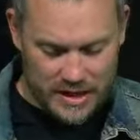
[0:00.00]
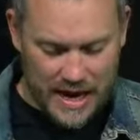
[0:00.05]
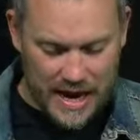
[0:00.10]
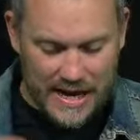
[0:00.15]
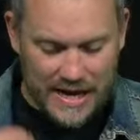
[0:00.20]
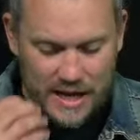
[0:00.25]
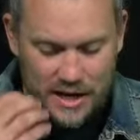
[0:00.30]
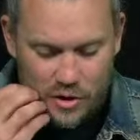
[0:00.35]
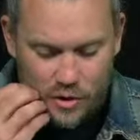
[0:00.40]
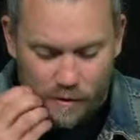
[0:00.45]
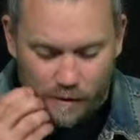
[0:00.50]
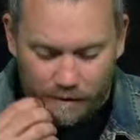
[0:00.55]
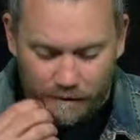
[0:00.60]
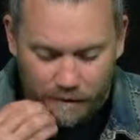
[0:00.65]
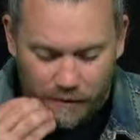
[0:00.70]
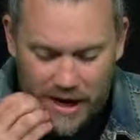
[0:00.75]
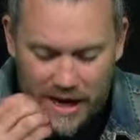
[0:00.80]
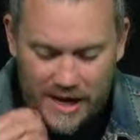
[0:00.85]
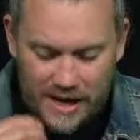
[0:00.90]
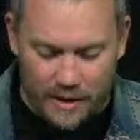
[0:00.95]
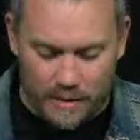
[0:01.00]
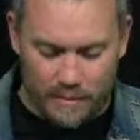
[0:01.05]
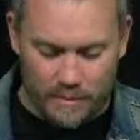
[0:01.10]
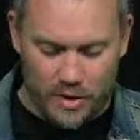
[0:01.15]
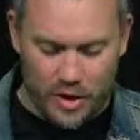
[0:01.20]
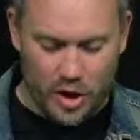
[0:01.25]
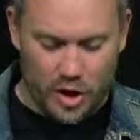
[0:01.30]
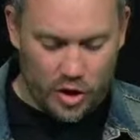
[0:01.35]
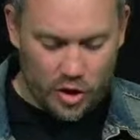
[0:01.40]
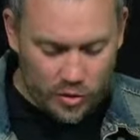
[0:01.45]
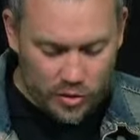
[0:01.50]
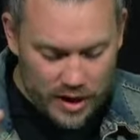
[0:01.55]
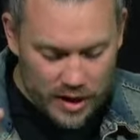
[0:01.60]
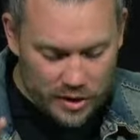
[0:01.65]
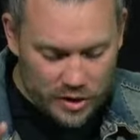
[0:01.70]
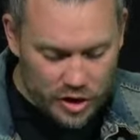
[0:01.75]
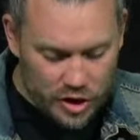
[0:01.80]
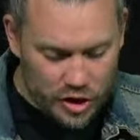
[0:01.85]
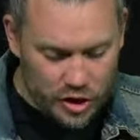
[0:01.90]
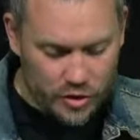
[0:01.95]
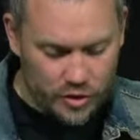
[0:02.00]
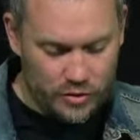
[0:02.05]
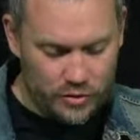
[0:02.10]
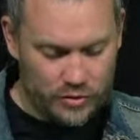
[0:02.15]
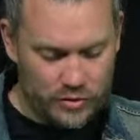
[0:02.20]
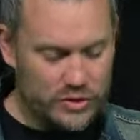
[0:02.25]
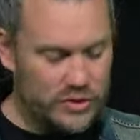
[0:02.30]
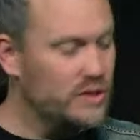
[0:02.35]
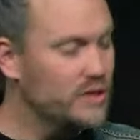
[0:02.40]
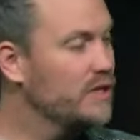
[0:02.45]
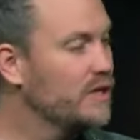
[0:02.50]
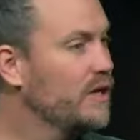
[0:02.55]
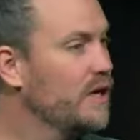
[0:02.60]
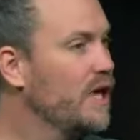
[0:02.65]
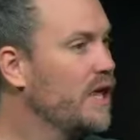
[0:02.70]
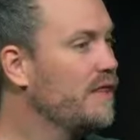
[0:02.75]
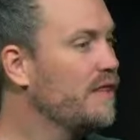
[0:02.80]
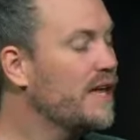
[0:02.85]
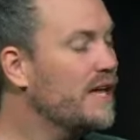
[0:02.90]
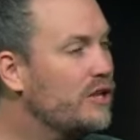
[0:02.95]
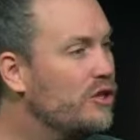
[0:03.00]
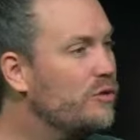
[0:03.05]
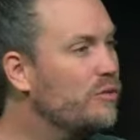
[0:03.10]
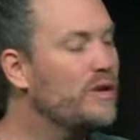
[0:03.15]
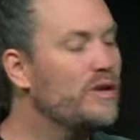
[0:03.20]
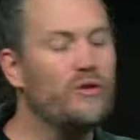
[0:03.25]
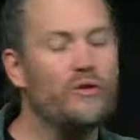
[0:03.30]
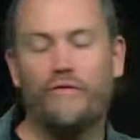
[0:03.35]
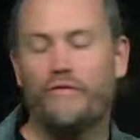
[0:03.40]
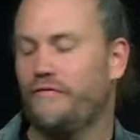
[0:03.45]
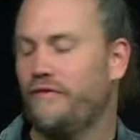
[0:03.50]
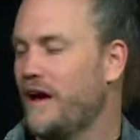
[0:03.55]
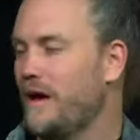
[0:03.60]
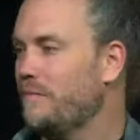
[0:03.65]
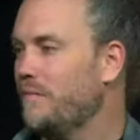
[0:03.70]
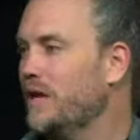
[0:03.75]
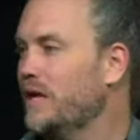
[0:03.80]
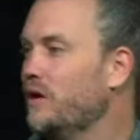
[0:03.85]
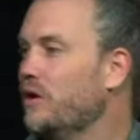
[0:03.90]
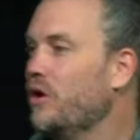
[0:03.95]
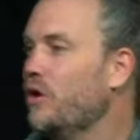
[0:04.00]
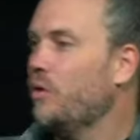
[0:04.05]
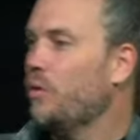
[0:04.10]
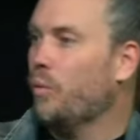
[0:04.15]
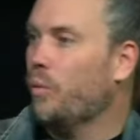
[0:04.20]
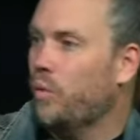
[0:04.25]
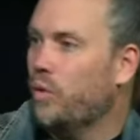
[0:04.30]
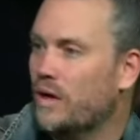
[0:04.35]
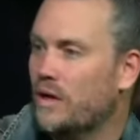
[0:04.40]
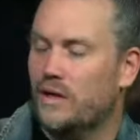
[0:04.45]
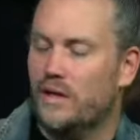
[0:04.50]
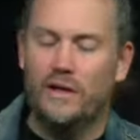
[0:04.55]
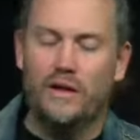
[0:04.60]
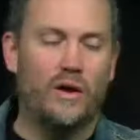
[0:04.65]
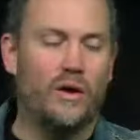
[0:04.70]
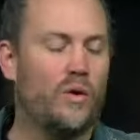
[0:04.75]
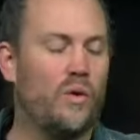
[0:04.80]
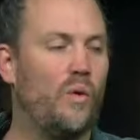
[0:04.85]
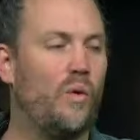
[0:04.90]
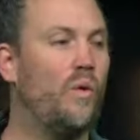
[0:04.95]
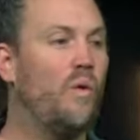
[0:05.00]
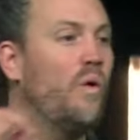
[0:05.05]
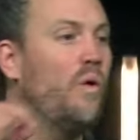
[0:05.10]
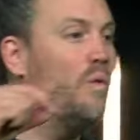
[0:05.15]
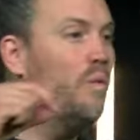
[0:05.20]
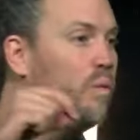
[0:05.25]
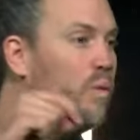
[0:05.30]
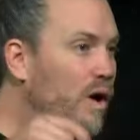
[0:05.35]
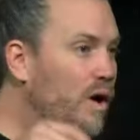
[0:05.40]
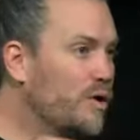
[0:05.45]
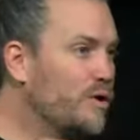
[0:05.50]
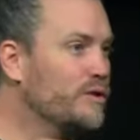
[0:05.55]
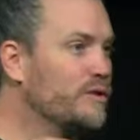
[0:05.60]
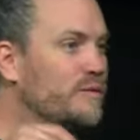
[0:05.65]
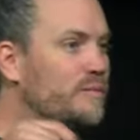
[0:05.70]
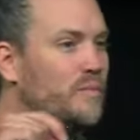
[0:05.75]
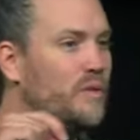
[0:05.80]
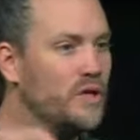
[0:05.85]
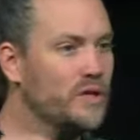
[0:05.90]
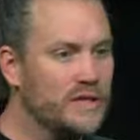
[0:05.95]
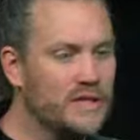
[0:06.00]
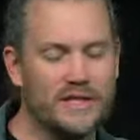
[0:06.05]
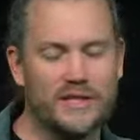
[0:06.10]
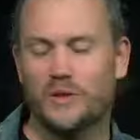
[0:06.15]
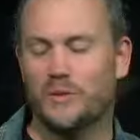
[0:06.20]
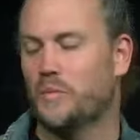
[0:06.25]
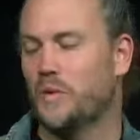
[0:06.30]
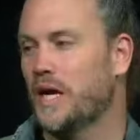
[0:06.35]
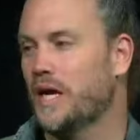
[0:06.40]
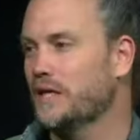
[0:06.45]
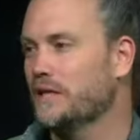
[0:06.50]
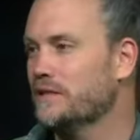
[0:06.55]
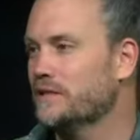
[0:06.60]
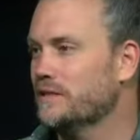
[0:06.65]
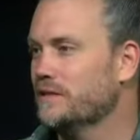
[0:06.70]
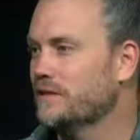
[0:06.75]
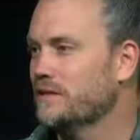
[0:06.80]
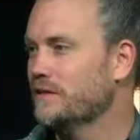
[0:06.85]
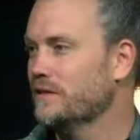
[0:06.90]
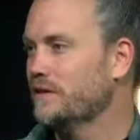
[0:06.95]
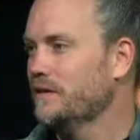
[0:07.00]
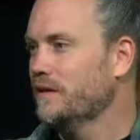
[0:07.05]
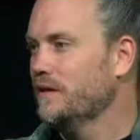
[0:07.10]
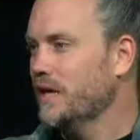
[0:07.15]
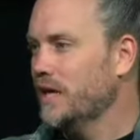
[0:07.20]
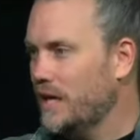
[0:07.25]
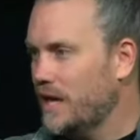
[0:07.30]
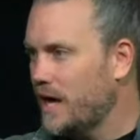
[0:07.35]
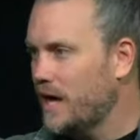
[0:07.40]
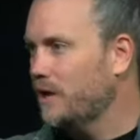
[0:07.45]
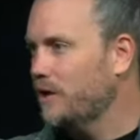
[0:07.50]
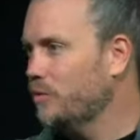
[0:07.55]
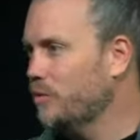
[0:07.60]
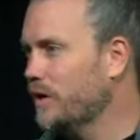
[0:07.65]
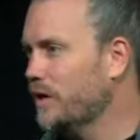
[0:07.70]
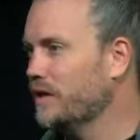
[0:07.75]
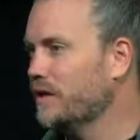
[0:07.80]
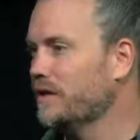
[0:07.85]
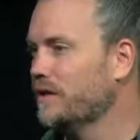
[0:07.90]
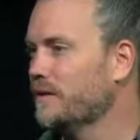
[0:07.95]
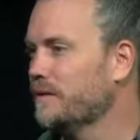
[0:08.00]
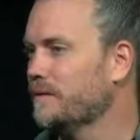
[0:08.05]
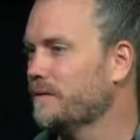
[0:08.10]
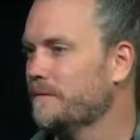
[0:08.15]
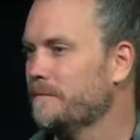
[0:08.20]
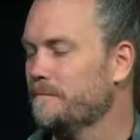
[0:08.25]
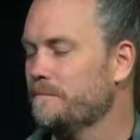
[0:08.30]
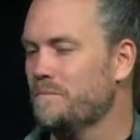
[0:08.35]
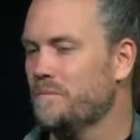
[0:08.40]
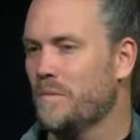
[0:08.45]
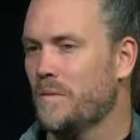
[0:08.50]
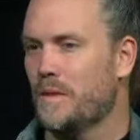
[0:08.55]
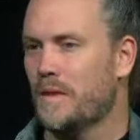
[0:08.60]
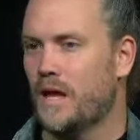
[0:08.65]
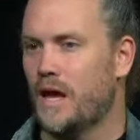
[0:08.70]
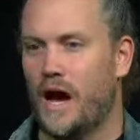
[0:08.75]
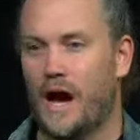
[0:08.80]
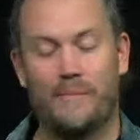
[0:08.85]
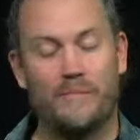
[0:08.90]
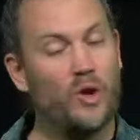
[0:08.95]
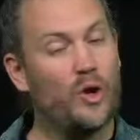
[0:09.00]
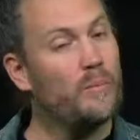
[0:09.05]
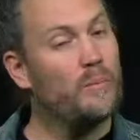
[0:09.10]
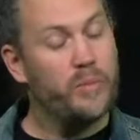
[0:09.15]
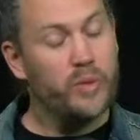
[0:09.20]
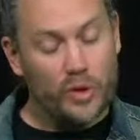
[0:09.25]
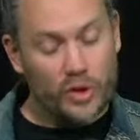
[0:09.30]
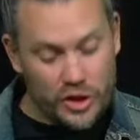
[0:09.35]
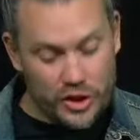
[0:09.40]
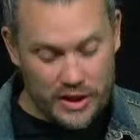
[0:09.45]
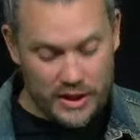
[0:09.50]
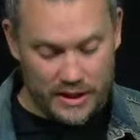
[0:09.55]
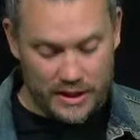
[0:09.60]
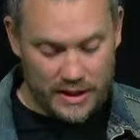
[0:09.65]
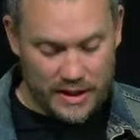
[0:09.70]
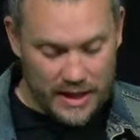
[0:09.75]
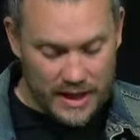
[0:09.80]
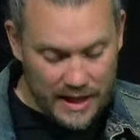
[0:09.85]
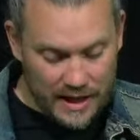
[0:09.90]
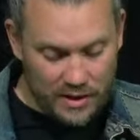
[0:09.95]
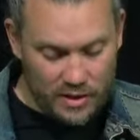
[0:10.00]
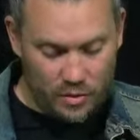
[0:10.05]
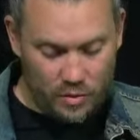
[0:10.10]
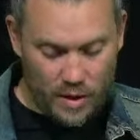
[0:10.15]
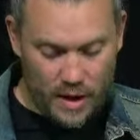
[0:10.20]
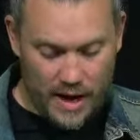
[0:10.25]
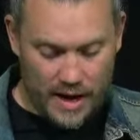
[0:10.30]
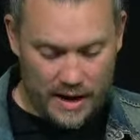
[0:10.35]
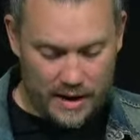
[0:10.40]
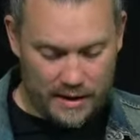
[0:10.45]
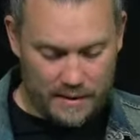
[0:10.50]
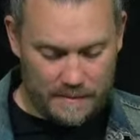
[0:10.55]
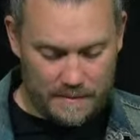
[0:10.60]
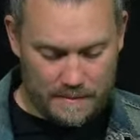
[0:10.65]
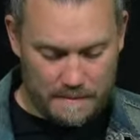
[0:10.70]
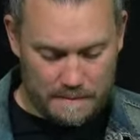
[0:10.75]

And in your freedom, you can choose that you and your family will or won't participate in Halloween. I'm not pushing either way.